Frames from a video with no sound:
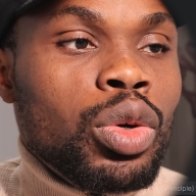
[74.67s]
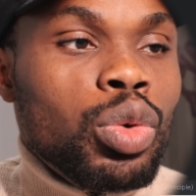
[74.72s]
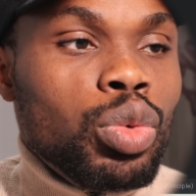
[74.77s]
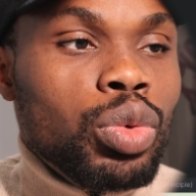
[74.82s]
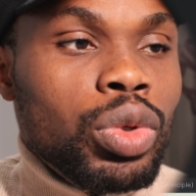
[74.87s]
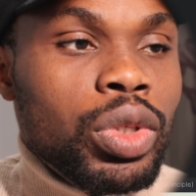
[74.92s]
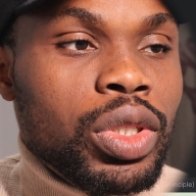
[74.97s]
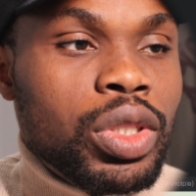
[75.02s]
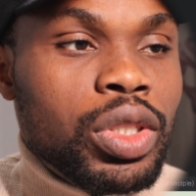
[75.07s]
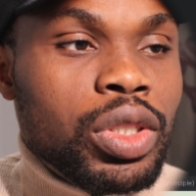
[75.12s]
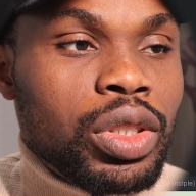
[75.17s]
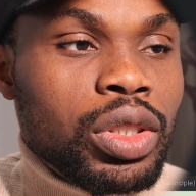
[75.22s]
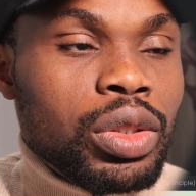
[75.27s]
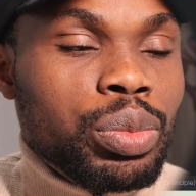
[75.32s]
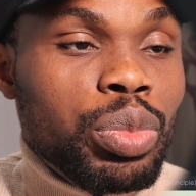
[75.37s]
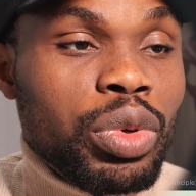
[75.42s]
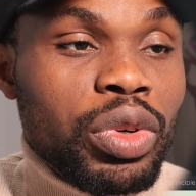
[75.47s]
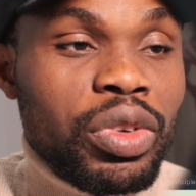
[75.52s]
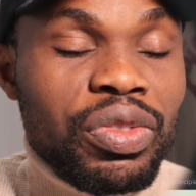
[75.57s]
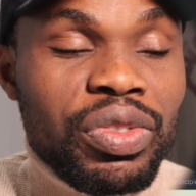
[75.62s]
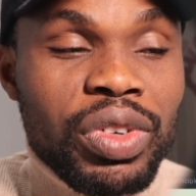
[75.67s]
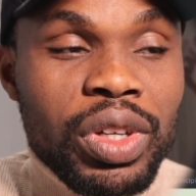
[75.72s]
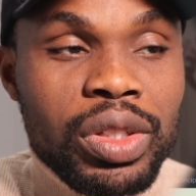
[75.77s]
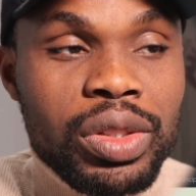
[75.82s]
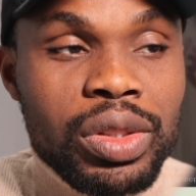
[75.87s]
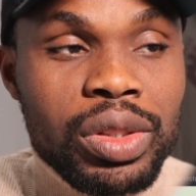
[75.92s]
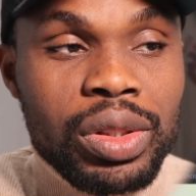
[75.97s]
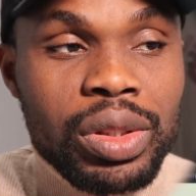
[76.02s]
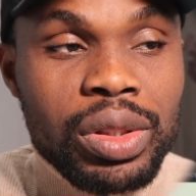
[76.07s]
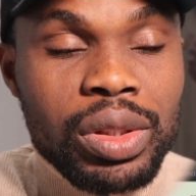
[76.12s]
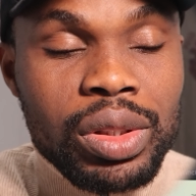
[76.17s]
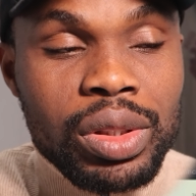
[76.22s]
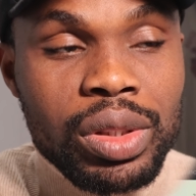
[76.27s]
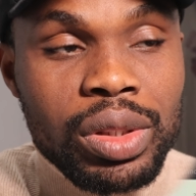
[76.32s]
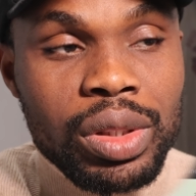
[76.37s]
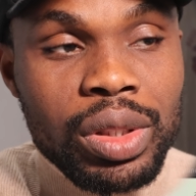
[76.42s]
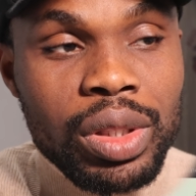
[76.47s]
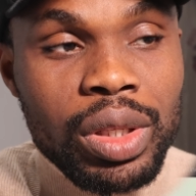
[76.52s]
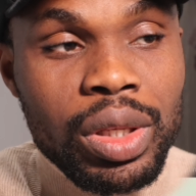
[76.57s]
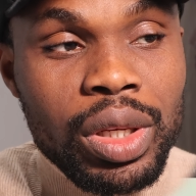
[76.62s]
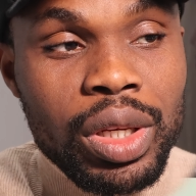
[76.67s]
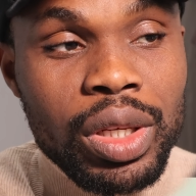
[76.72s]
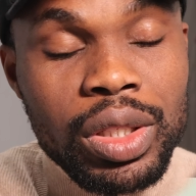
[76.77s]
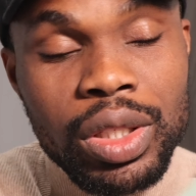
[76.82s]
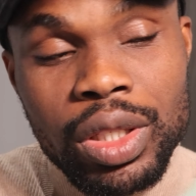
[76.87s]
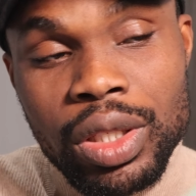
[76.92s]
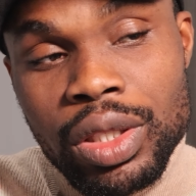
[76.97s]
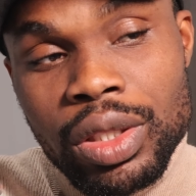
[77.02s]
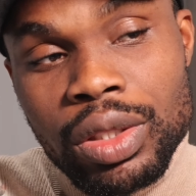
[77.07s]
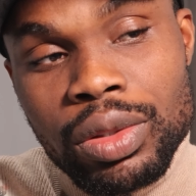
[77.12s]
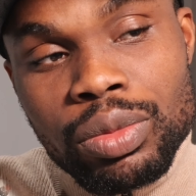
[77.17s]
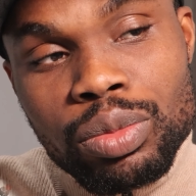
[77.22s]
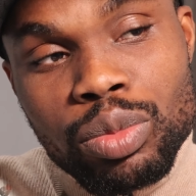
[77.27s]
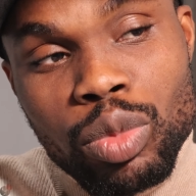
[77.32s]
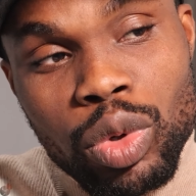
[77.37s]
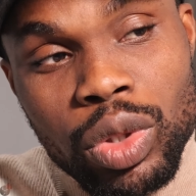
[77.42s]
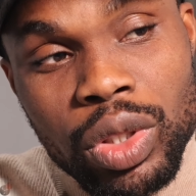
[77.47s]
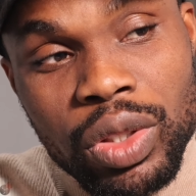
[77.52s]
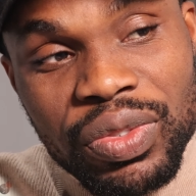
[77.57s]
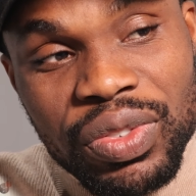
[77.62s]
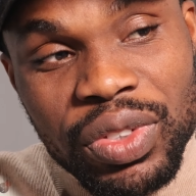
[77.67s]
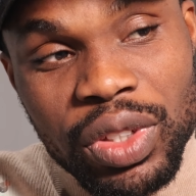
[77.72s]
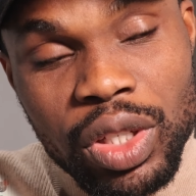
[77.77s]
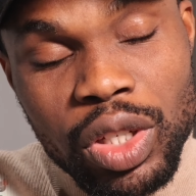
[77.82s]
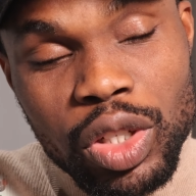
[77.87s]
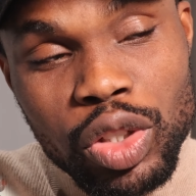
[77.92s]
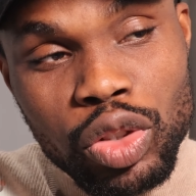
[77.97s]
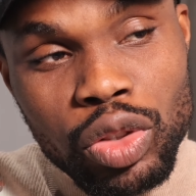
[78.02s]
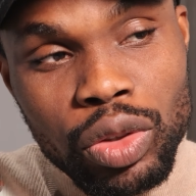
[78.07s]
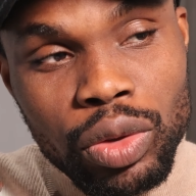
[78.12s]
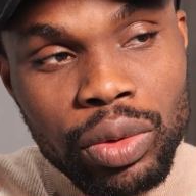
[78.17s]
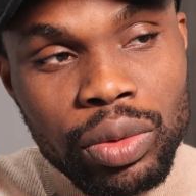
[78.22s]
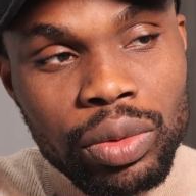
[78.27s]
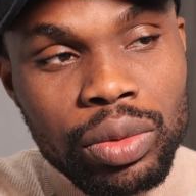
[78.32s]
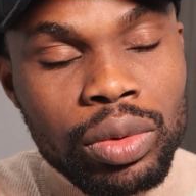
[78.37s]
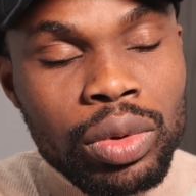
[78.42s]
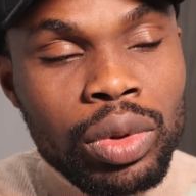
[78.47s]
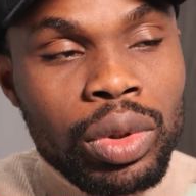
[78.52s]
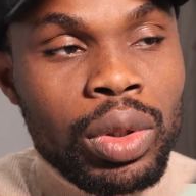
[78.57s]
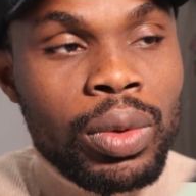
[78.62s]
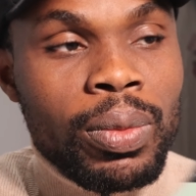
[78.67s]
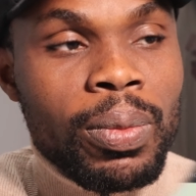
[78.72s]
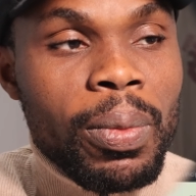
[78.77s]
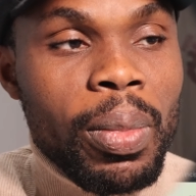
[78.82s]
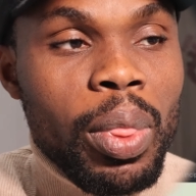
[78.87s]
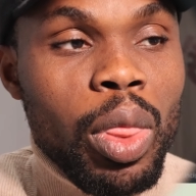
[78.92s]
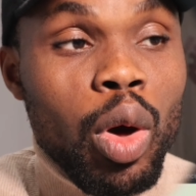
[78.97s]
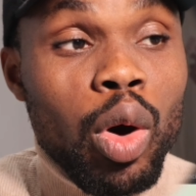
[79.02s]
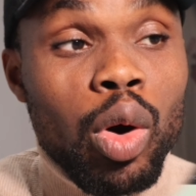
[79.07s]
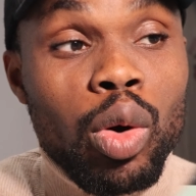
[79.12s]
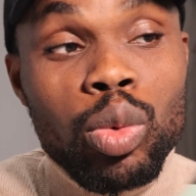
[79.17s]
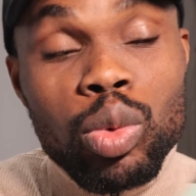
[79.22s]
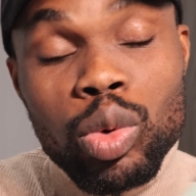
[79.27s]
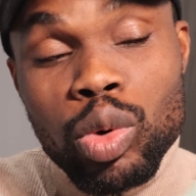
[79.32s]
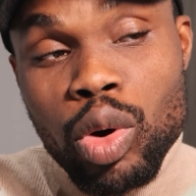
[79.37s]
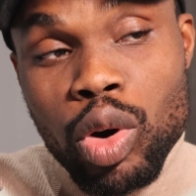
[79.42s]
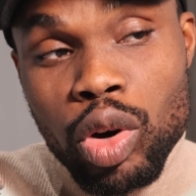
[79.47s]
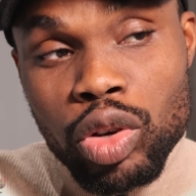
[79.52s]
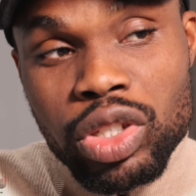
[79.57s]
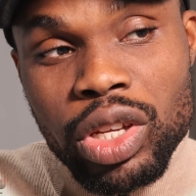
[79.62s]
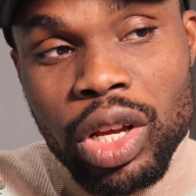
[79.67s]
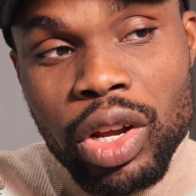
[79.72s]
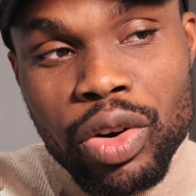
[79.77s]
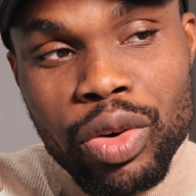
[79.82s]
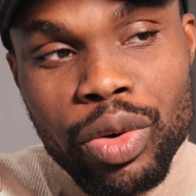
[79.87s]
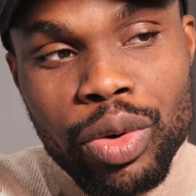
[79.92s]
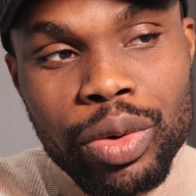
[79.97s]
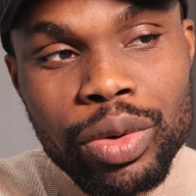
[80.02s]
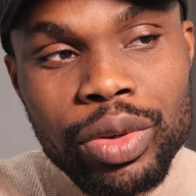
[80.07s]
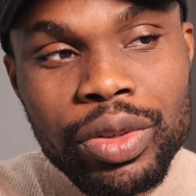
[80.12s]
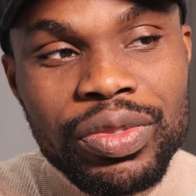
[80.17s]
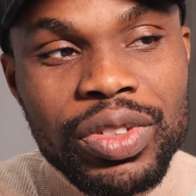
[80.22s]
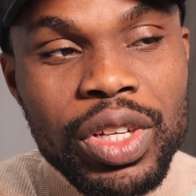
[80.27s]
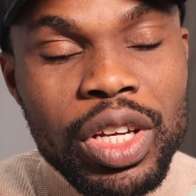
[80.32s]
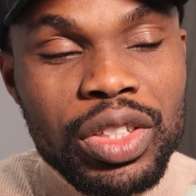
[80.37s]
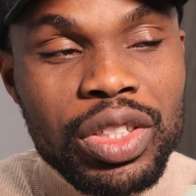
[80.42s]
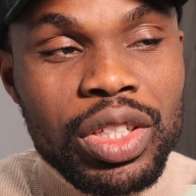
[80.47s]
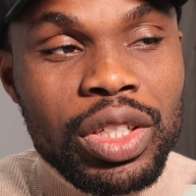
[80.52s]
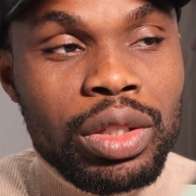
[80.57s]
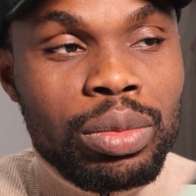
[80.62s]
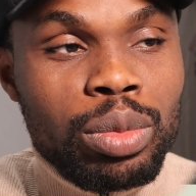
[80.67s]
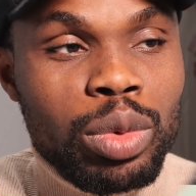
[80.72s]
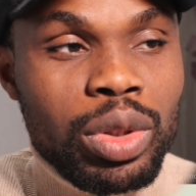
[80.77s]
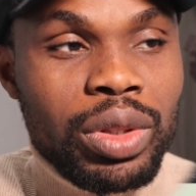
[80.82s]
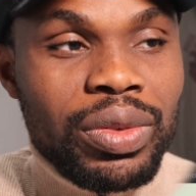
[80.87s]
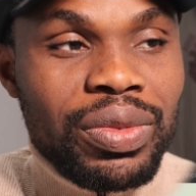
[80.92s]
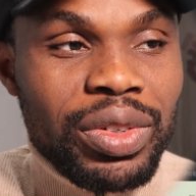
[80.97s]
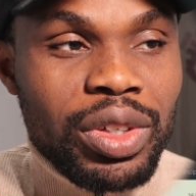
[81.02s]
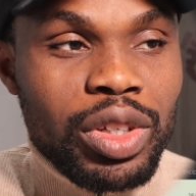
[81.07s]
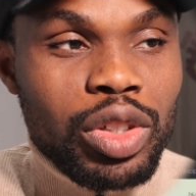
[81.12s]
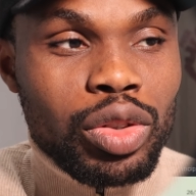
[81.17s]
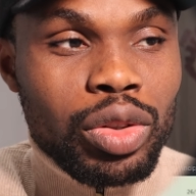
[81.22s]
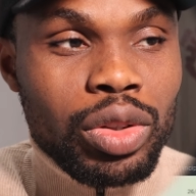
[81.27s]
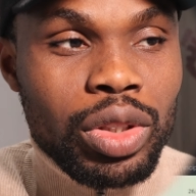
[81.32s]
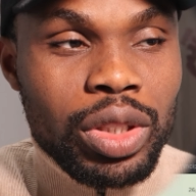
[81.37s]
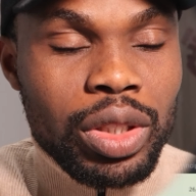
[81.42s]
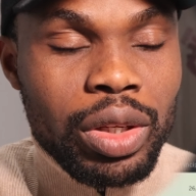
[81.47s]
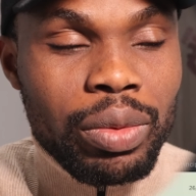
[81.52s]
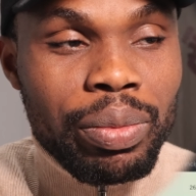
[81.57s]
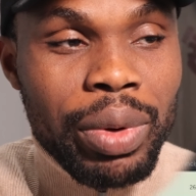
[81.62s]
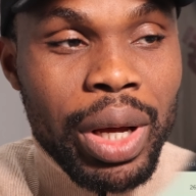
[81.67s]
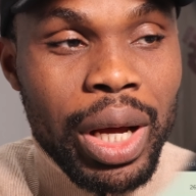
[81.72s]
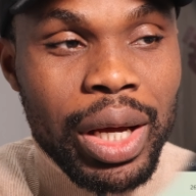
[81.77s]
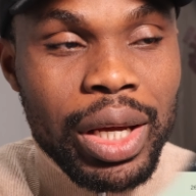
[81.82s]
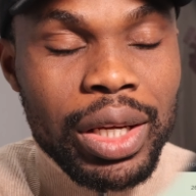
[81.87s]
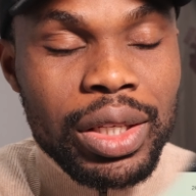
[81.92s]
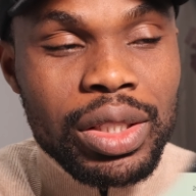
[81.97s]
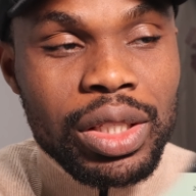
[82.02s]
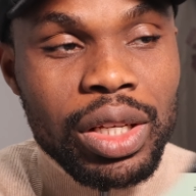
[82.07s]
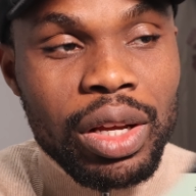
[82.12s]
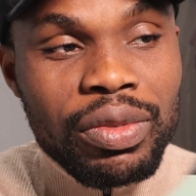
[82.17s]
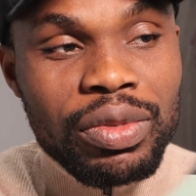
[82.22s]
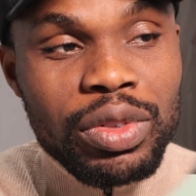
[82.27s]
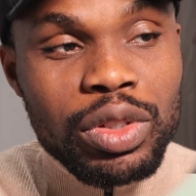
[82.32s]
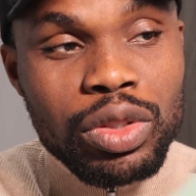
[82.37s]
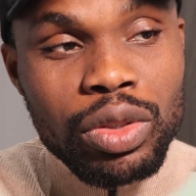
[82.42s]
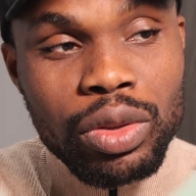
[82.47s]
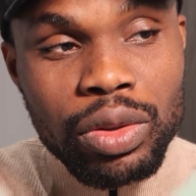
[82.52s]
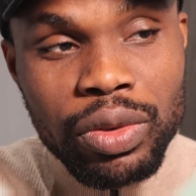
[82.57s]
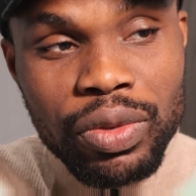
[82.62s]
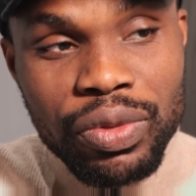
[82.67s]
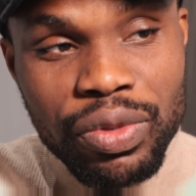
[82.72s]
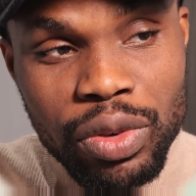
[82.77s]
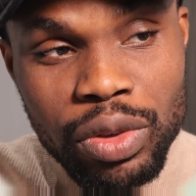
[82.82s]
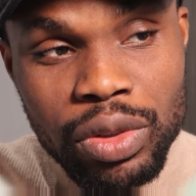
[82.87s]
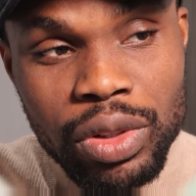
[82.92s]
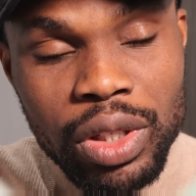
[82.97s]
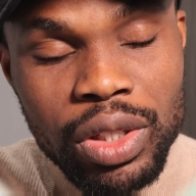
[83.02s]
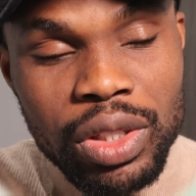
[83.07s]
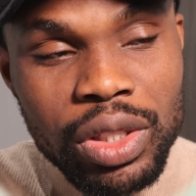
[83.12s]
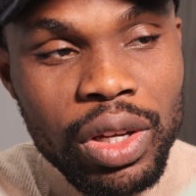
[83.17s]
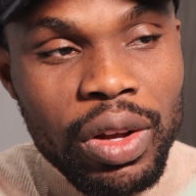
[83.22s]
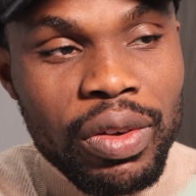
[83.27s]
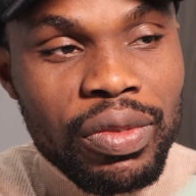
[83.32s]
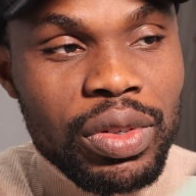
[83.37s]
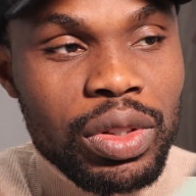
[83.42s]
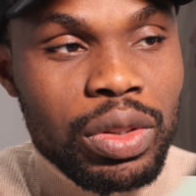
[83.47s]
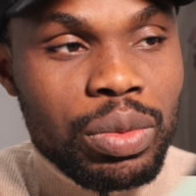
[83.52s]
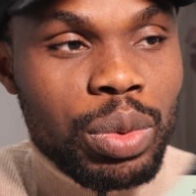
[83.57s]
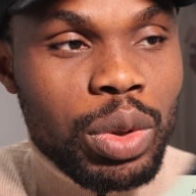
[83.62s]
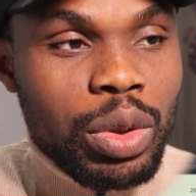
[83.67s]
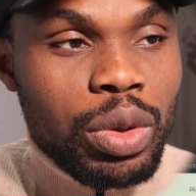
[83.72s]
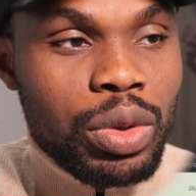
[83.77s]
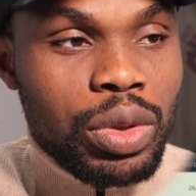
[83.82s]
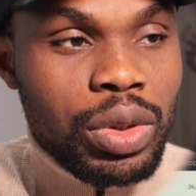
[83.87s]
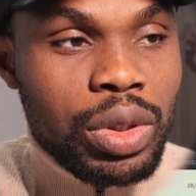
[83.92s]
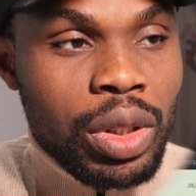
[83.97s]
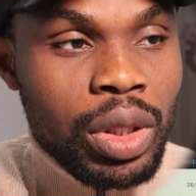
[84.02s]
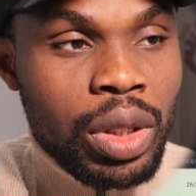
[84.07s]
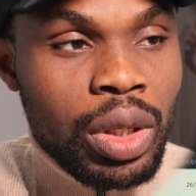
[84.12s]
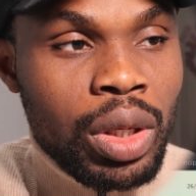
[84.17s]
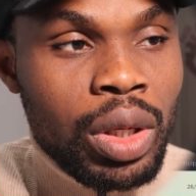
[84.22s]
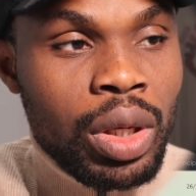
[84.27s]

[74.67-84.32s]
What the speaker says: which prevents any modification or will cause error if there is any modification in the backend service on the front end service, because